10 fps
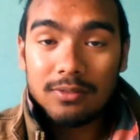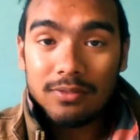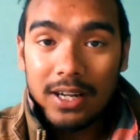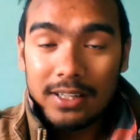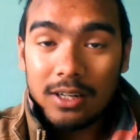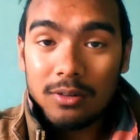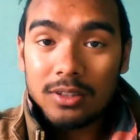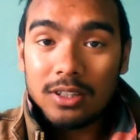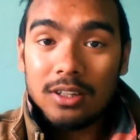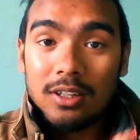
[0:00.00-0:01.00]
find out
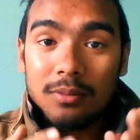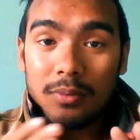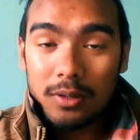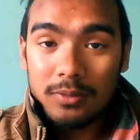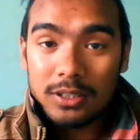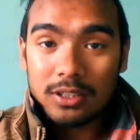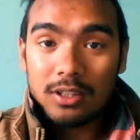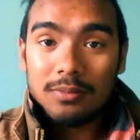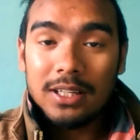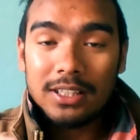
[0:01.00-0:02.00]
the publisher
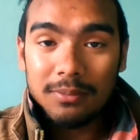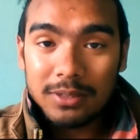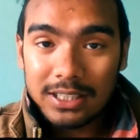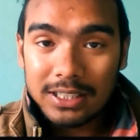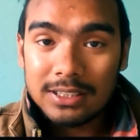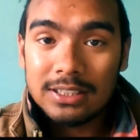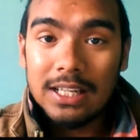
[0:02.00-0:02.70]
of that applications,